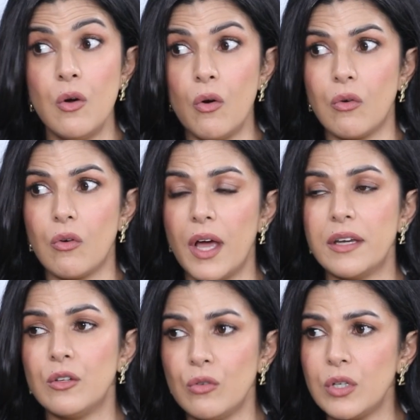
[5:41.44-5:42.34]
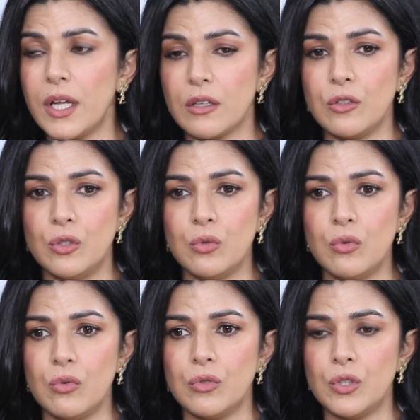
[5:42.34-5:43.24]
No, and you know, like
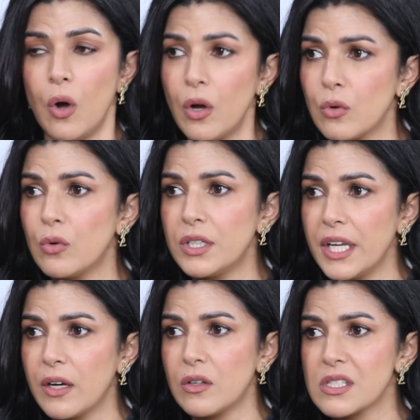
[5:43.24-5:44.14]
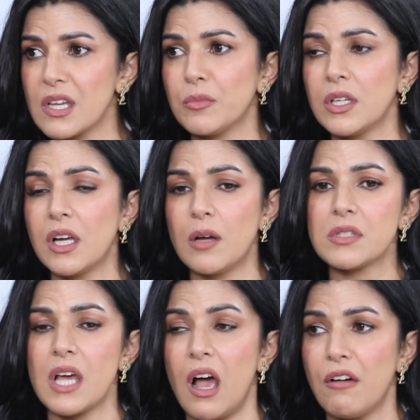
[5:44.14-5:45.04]
your own take on something
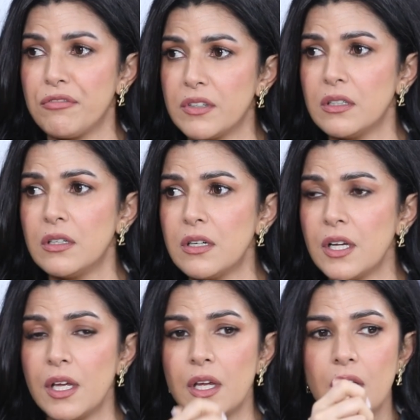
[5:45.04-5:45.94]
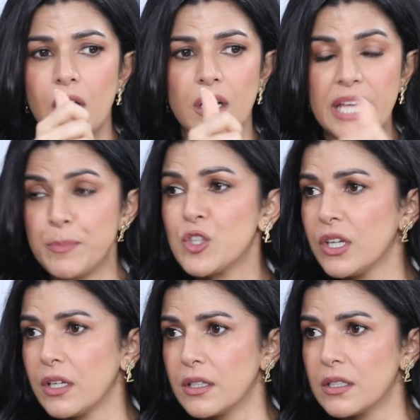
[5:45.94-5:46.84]
comes after
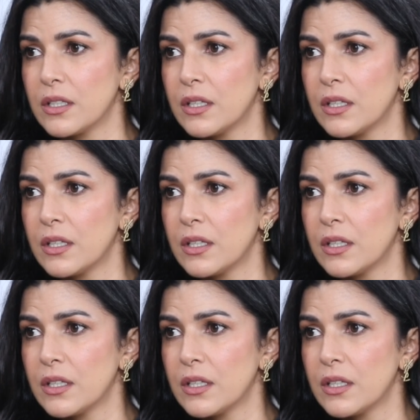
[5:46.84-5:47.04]
capturing it.